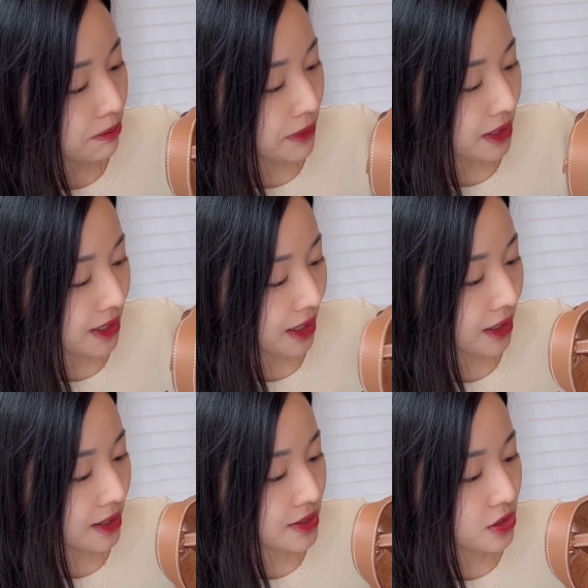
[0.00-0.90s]
meaning
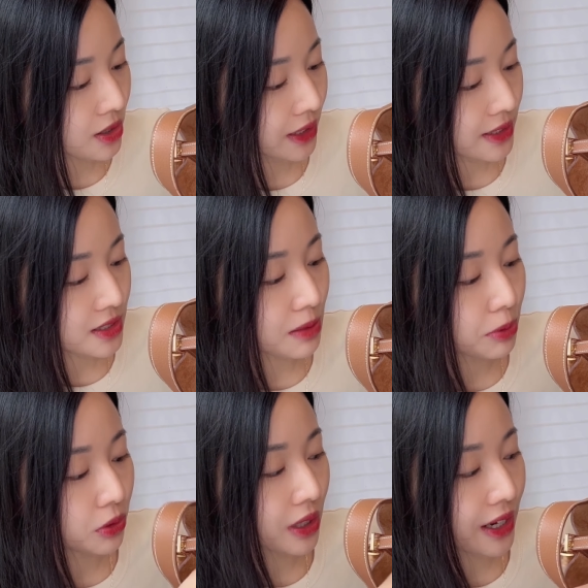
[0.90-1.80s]
it's not like
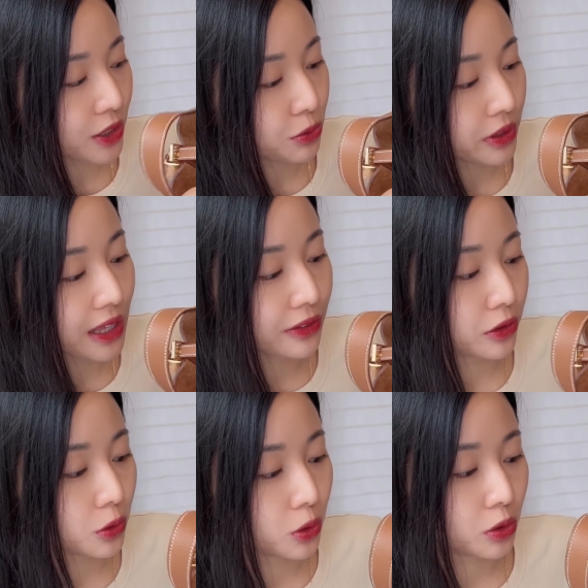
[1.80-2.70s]
double lined with leather
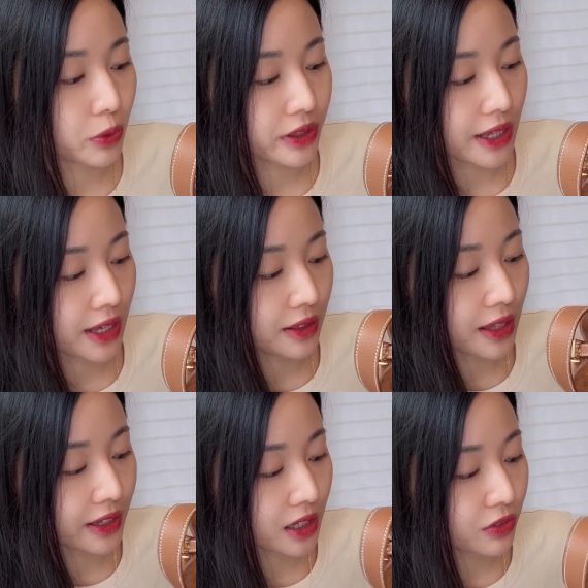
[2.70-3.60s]
or with a
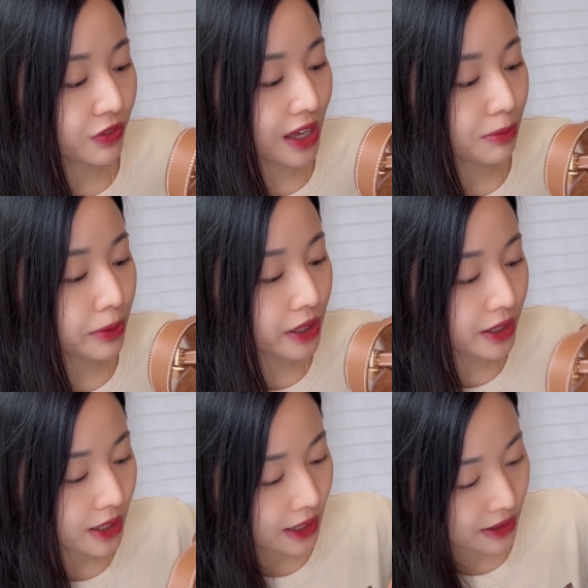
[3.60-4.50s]
lining fabric.